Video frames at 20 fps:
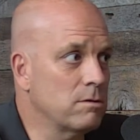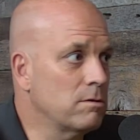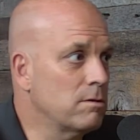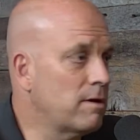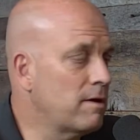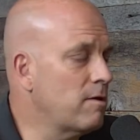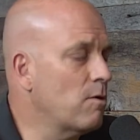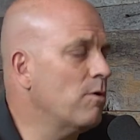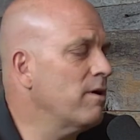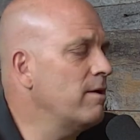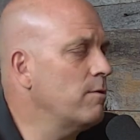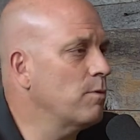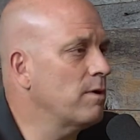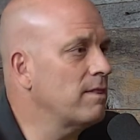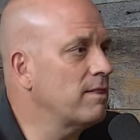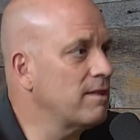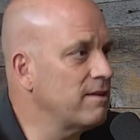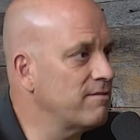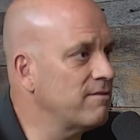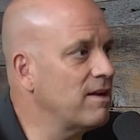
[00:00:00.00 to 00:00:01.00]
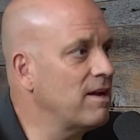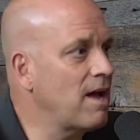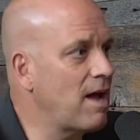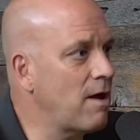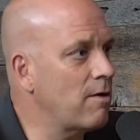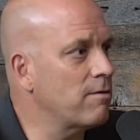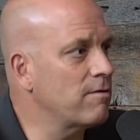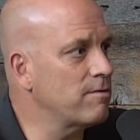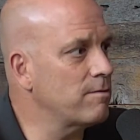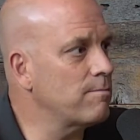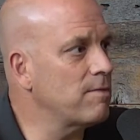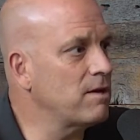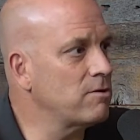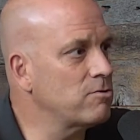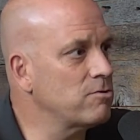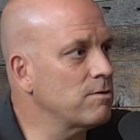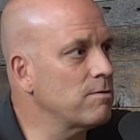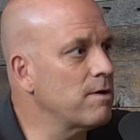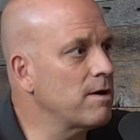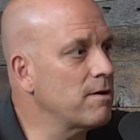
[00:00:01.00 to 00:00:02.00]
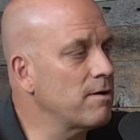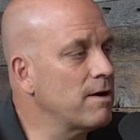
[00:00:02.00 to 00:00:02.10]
anyone living out of the metro area.